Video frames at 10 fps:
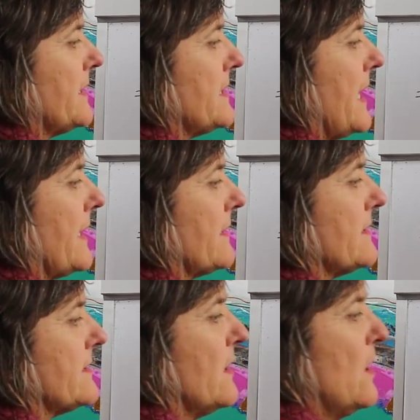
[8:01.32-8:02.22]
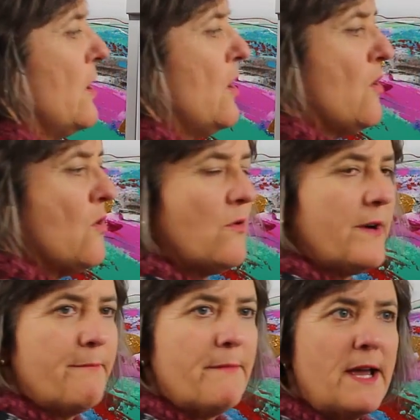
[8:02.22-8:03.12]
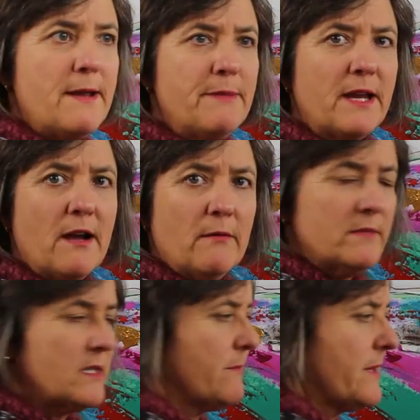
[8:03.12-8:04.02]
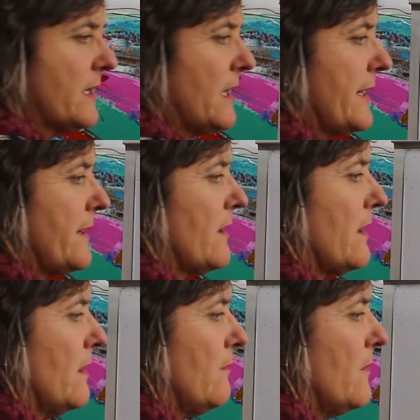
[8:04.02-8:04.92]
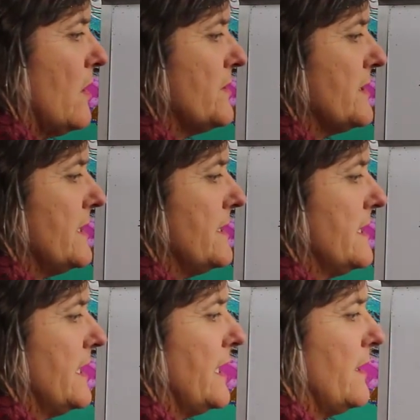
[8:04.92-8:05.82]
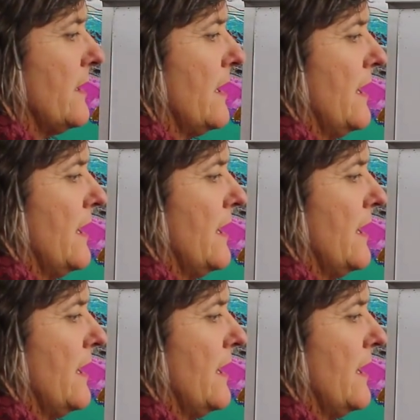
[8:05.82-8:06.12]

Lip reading: attacks, or it may become something like OCD.